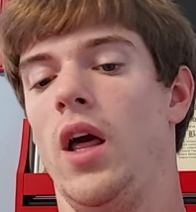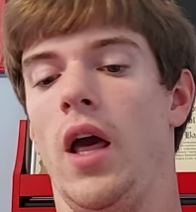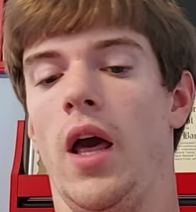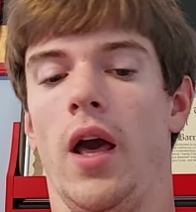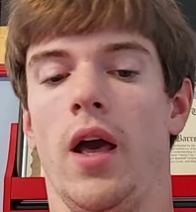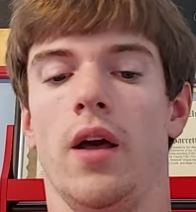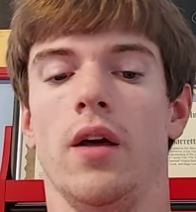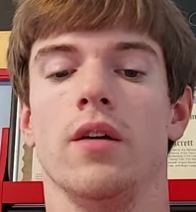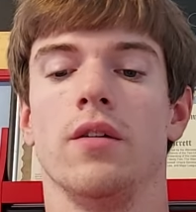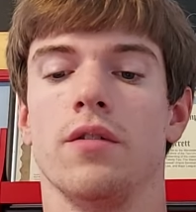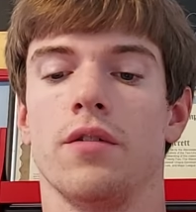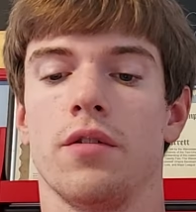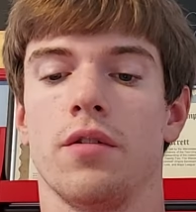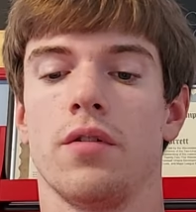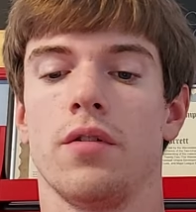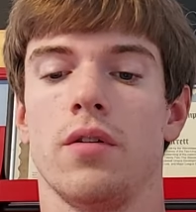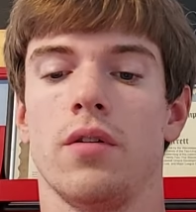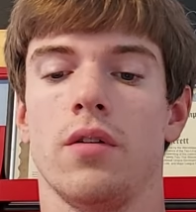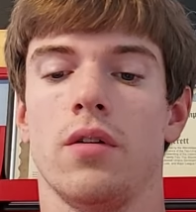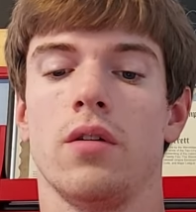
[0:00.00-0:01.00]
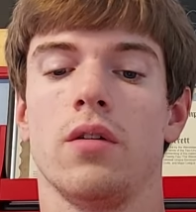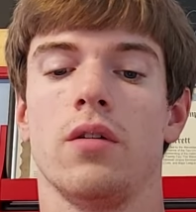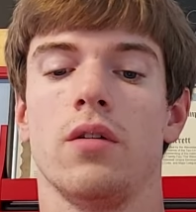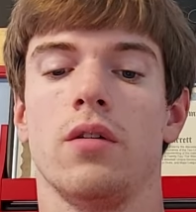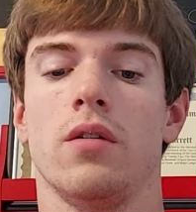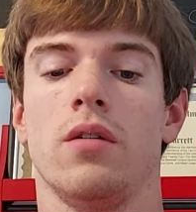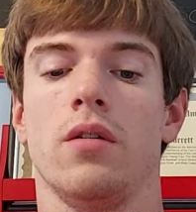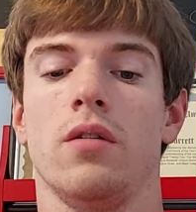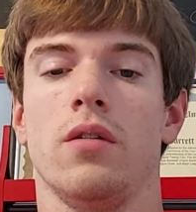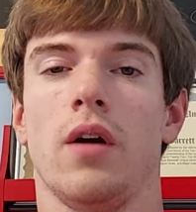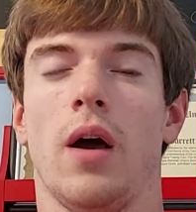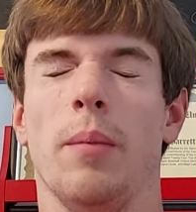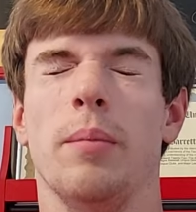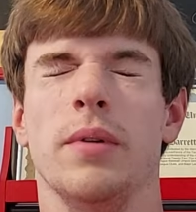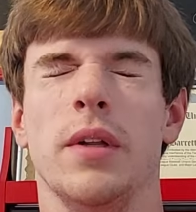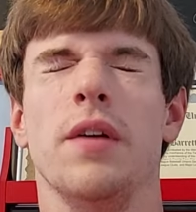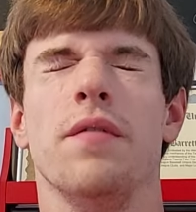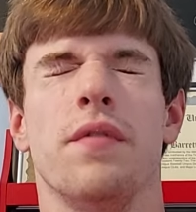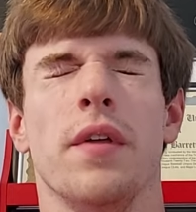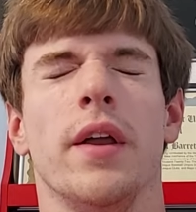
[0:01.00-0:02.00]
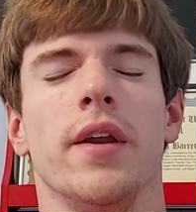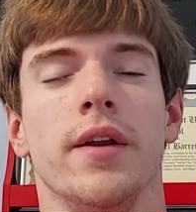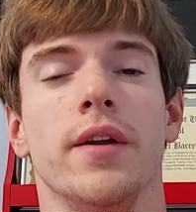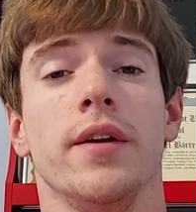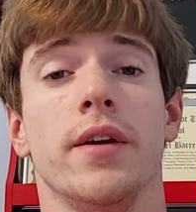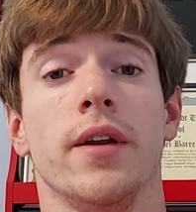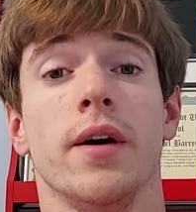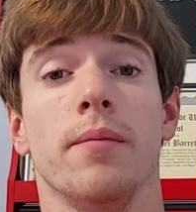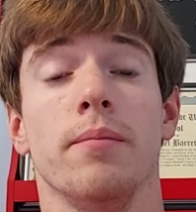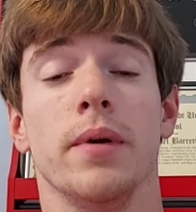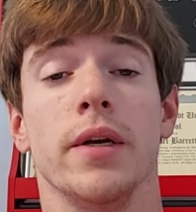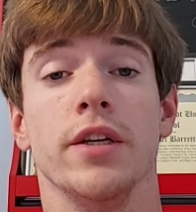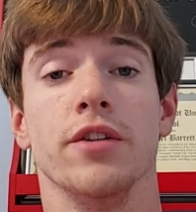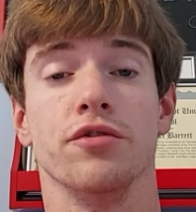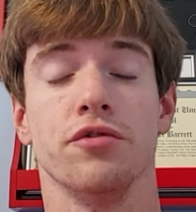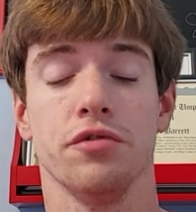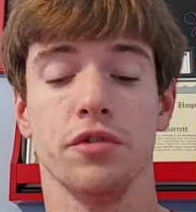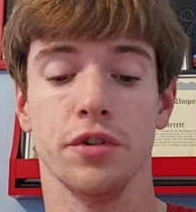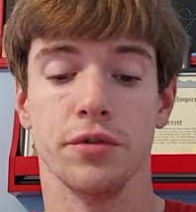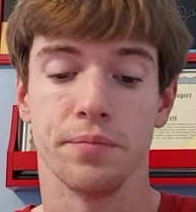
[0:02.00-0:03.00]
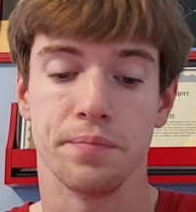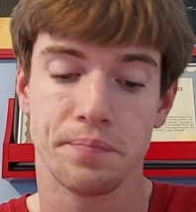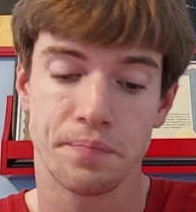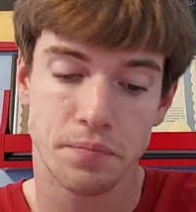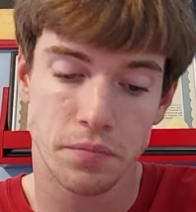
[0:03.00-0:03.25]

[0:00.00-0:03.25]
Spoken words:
And I believe that ended up being true.